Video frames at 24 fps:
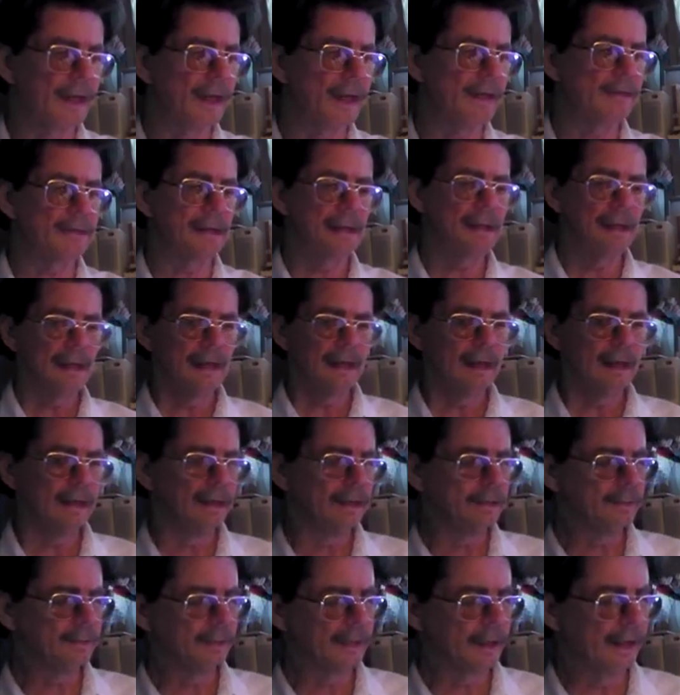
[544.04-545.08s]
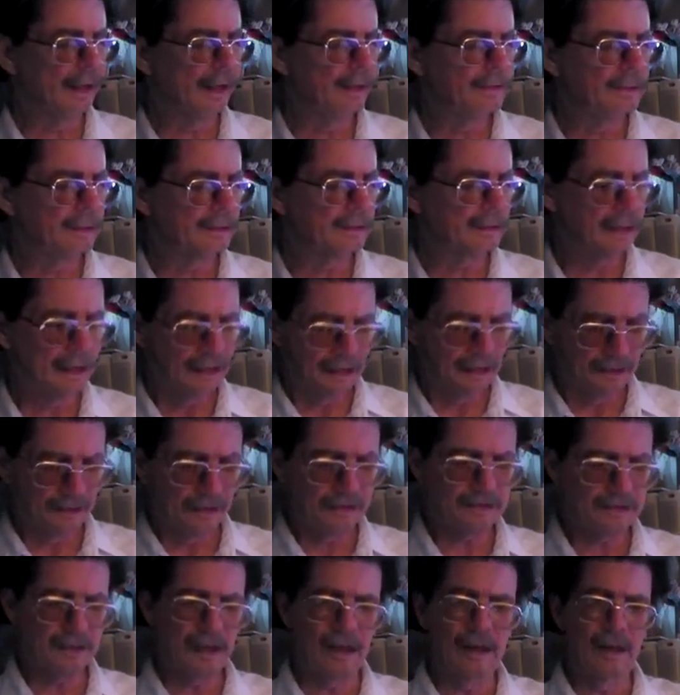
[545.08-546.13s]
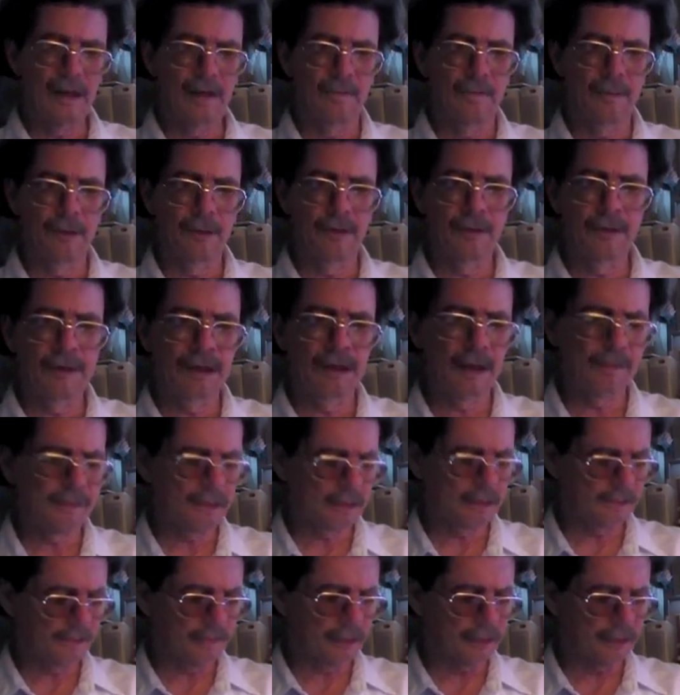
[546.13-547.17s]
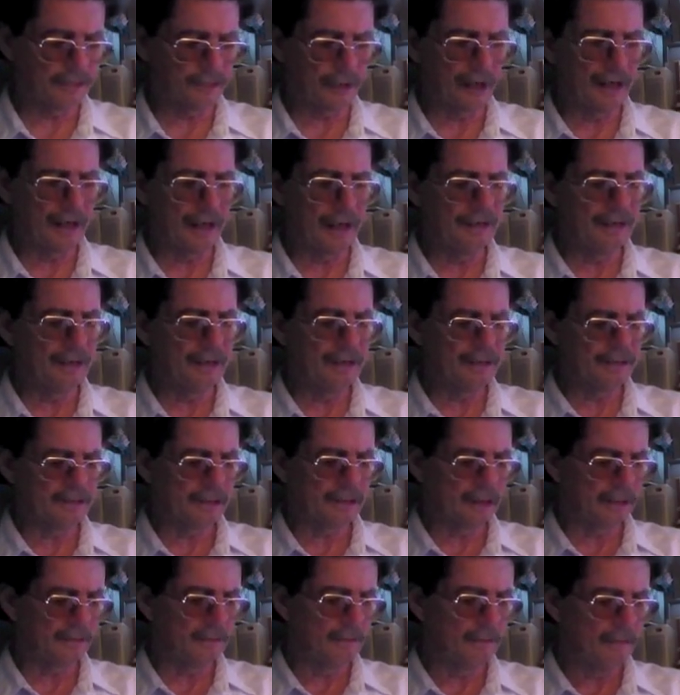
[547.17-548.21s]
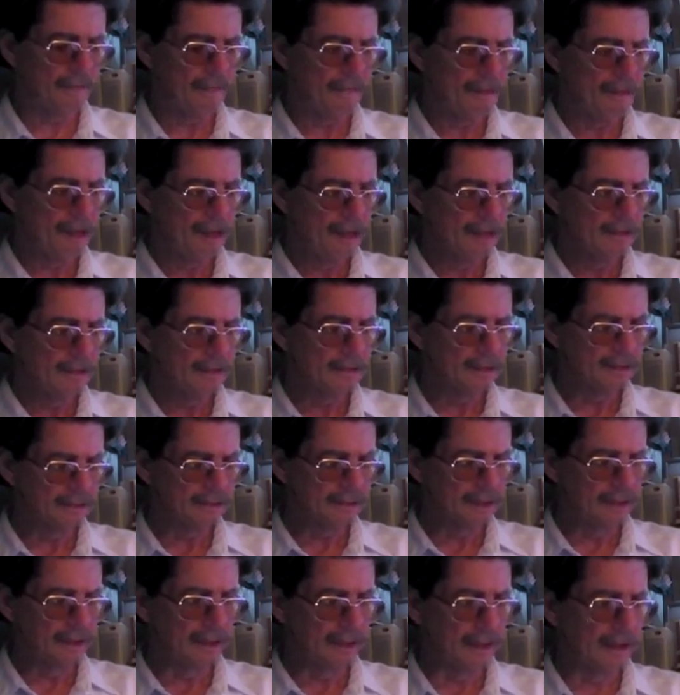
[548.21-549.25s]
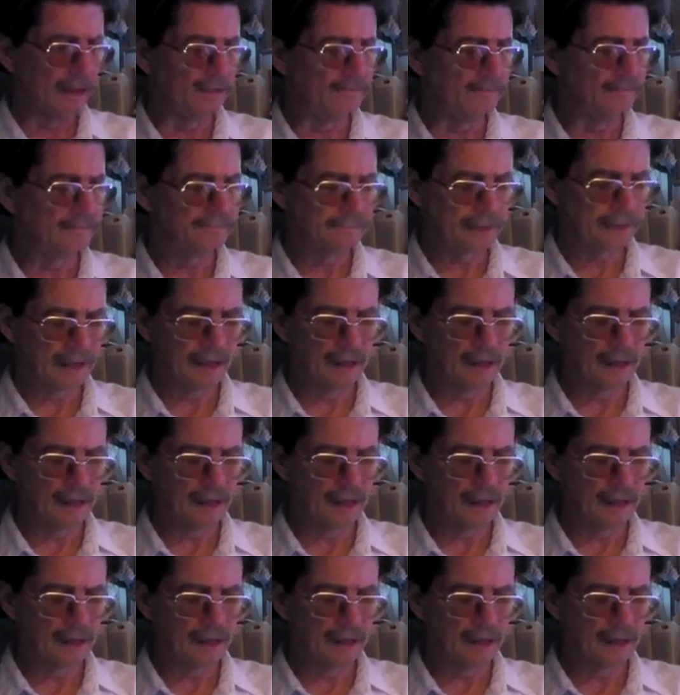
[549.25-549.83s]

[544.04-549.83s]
of things. And this one here, just this little brew cup, just fits right in this little